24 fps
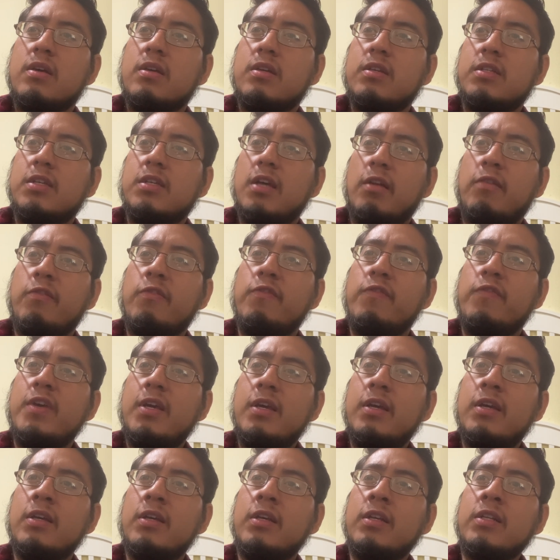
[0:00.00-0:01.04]
yet
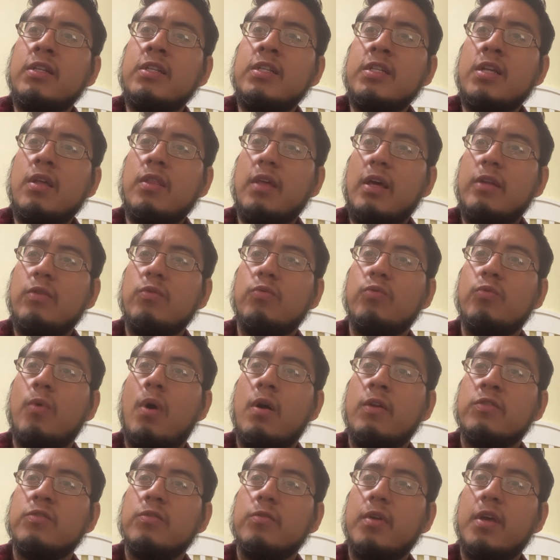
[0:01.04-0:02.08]
feet that
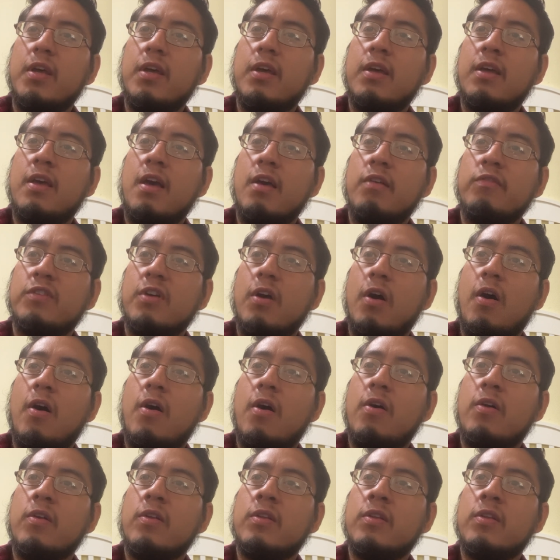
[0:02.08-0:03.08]
wandering have gone